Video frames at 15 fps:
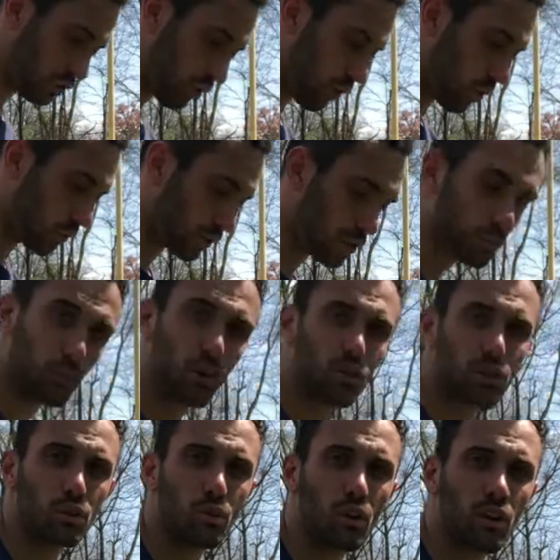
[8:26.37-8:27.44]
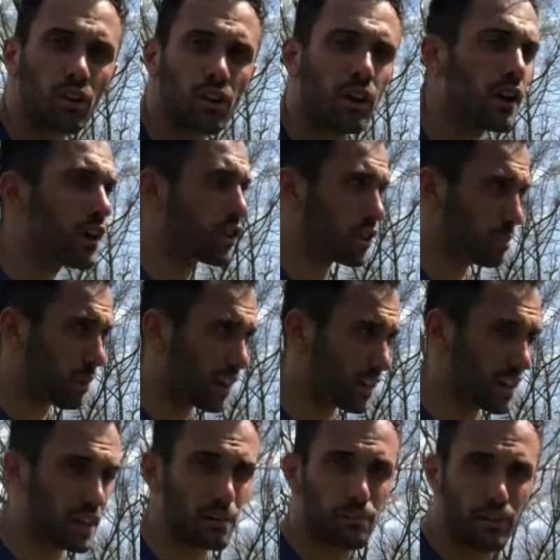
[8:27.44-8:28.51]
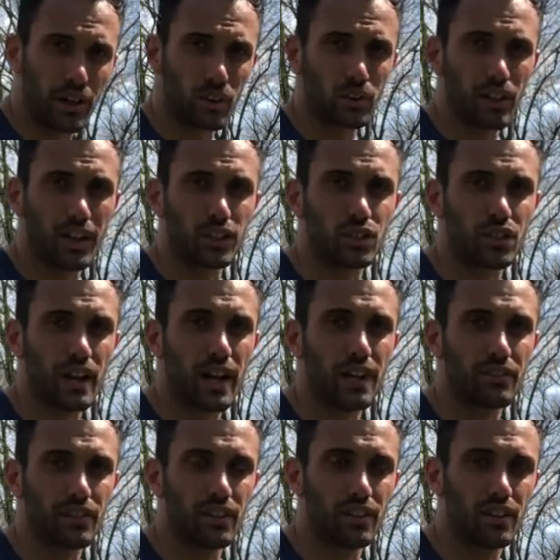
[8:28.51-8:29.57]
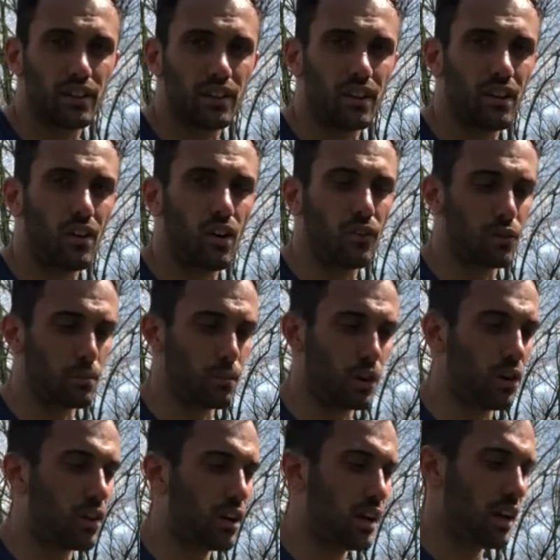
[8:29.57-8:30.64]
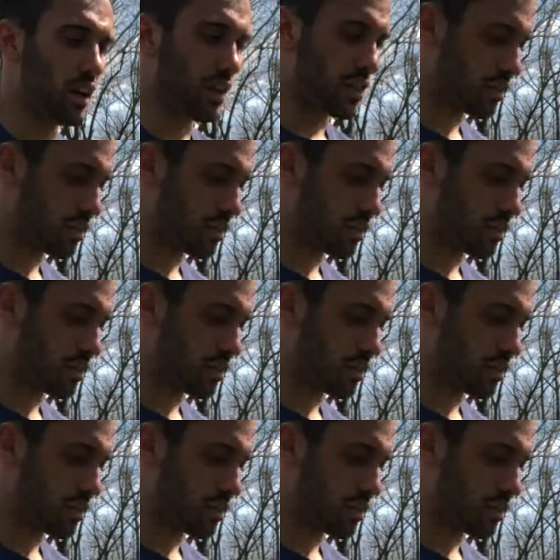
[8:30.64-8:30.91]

over the ball you are, you're probably gonna get a better line drive off the ball. The